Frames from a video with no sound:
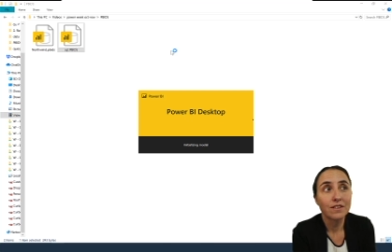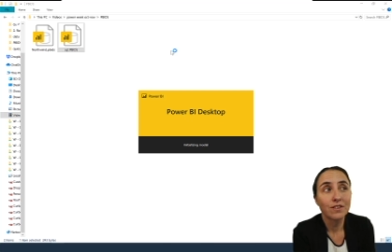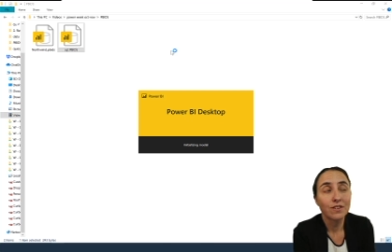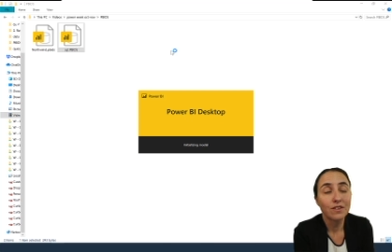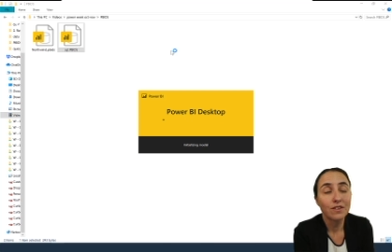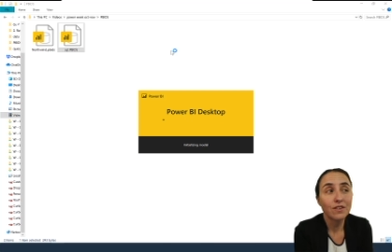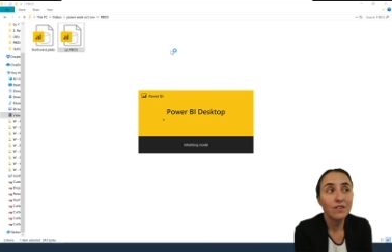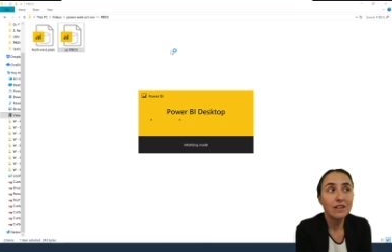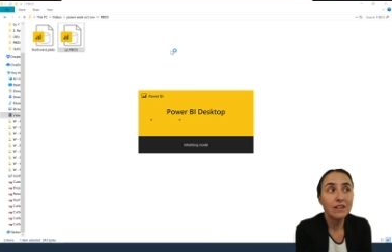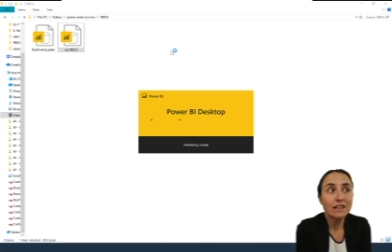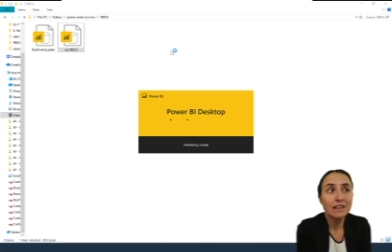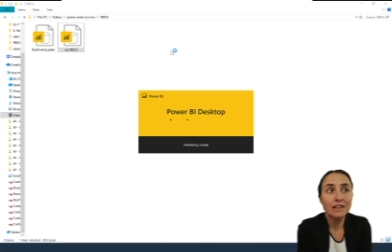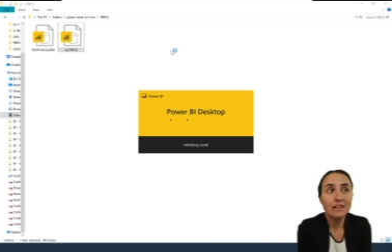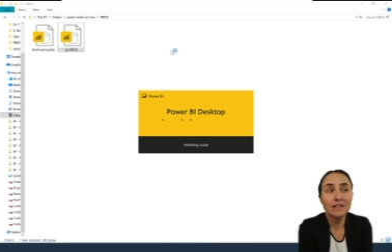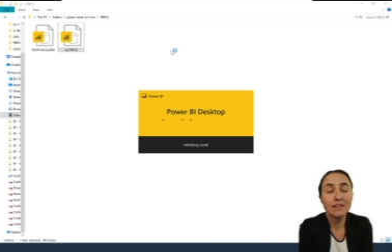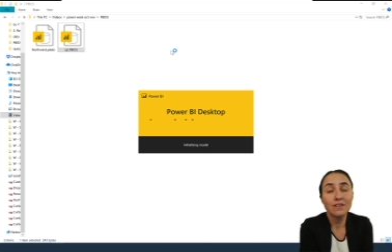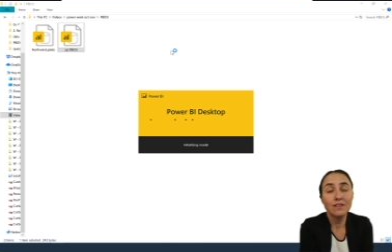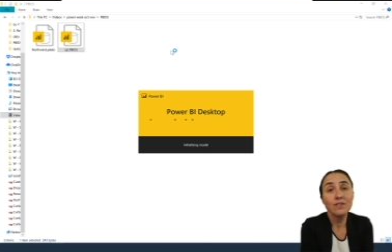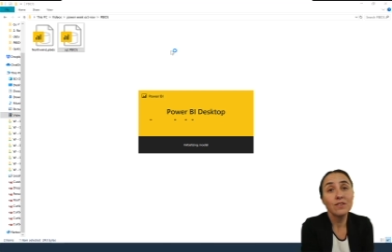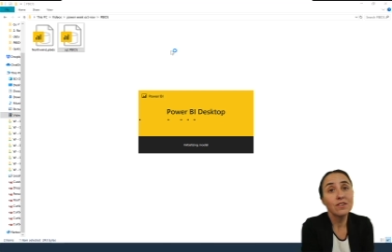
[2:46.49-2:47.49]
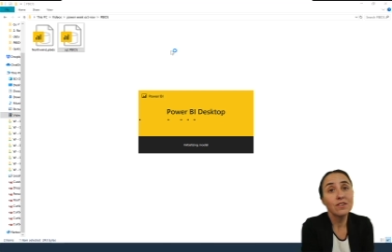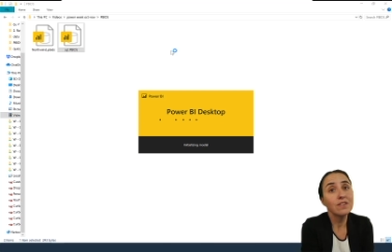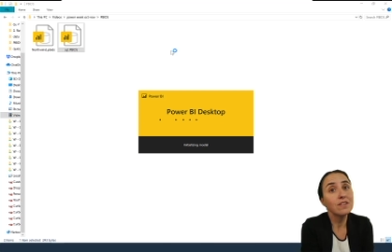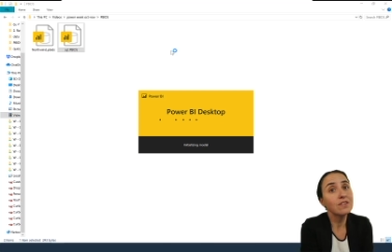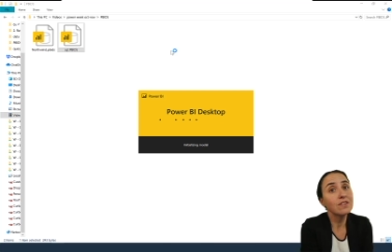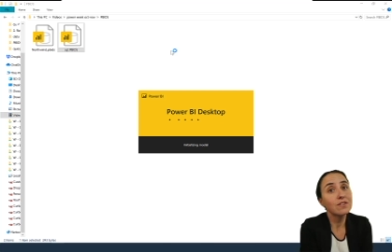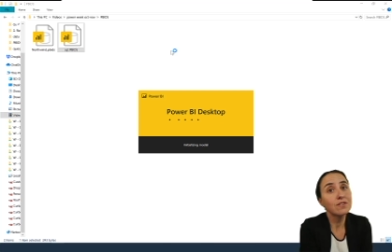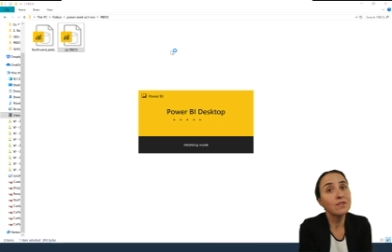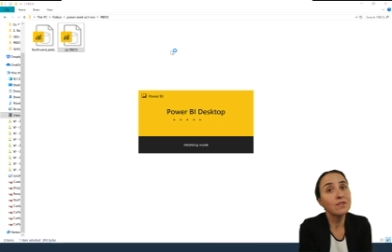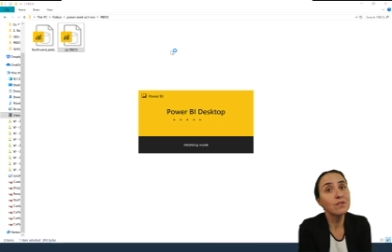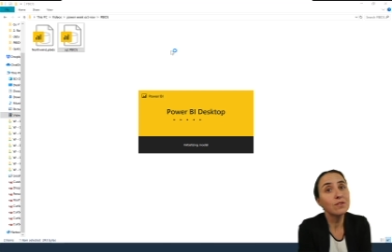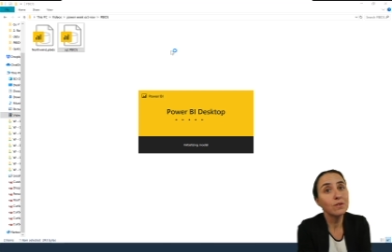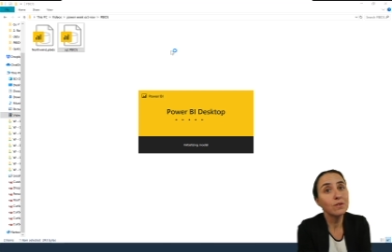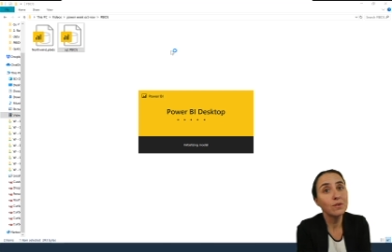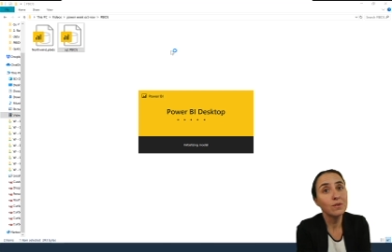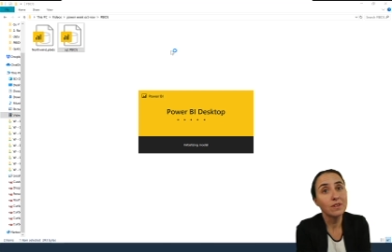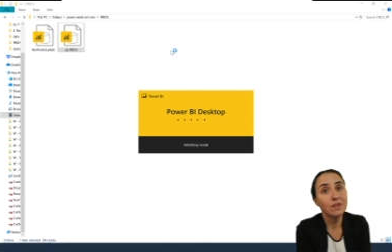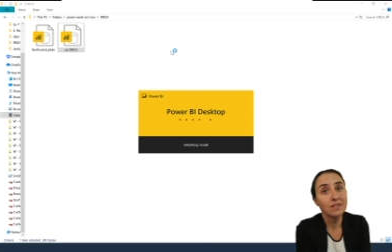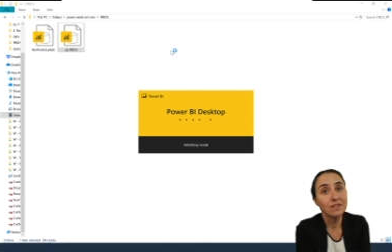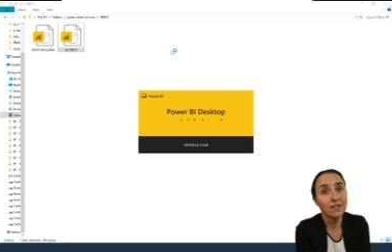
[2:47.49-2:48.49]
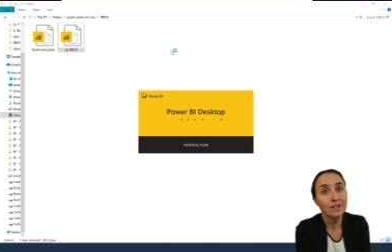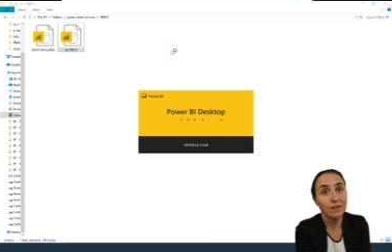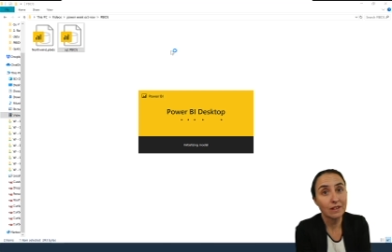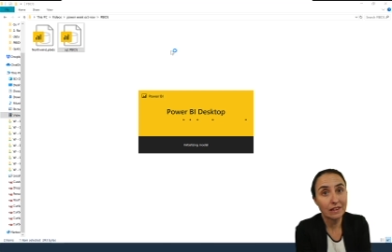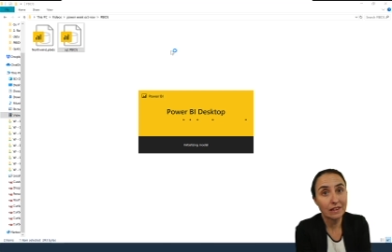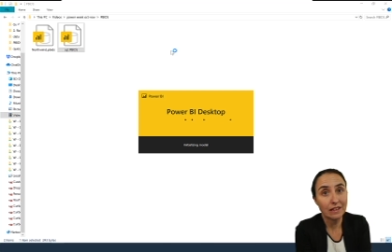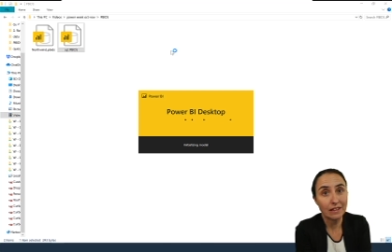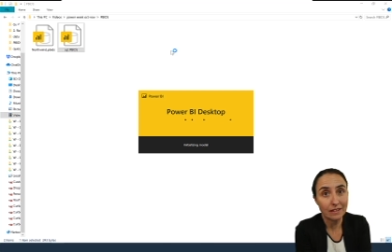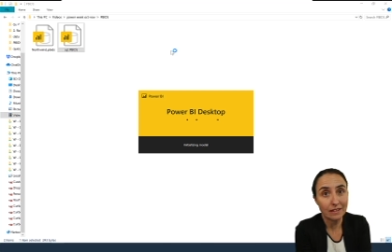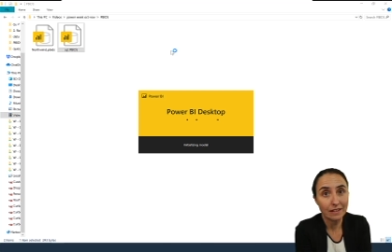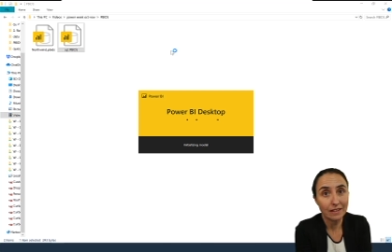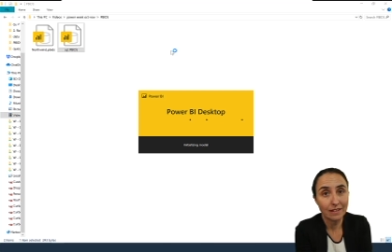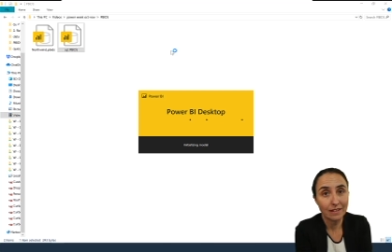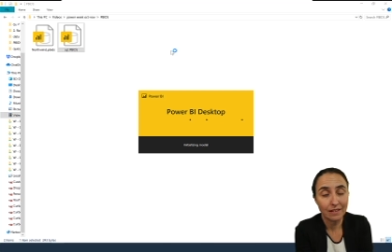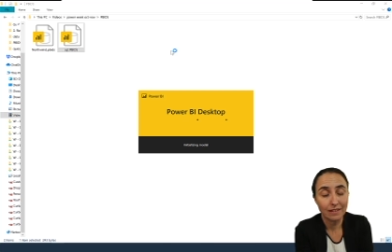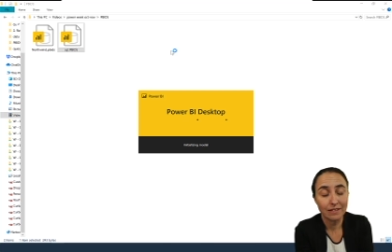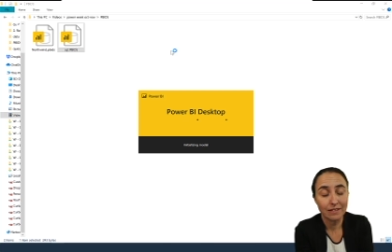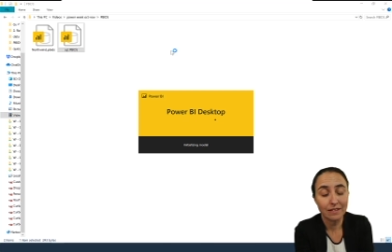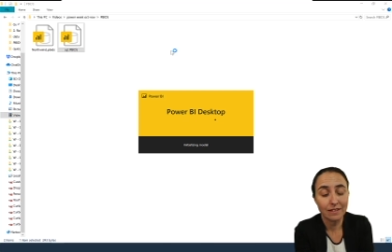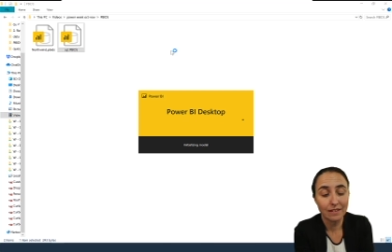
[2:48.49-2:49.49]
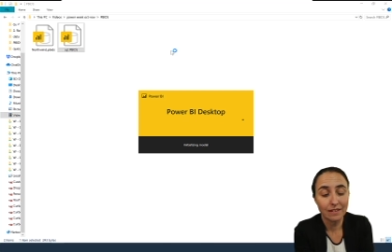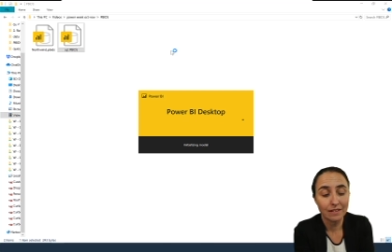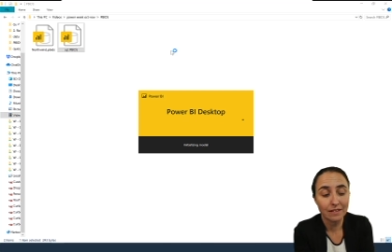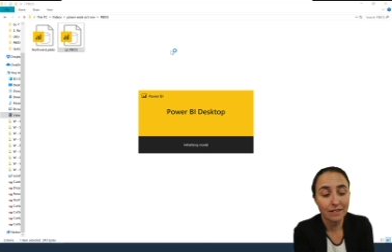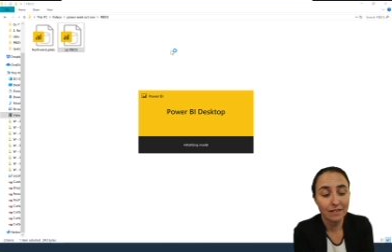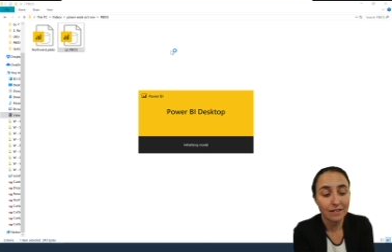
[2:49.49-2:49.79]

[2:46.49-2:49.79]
So the only thing the user needs to do is authenticate.